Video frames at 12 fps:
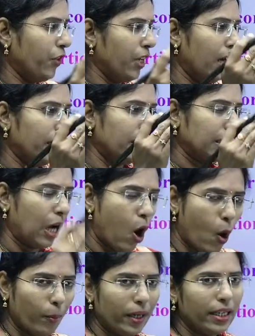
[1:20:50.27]
you are in
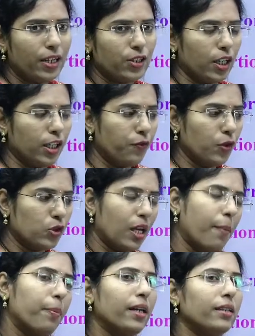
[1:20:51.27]
combination, if you
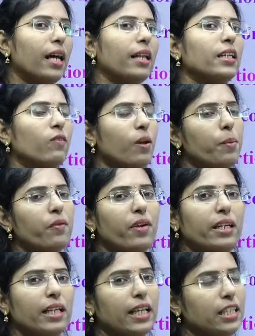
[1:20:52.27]
separate, then it will be very
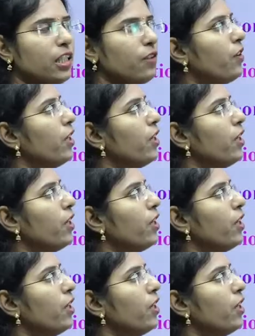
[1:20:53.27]
easy for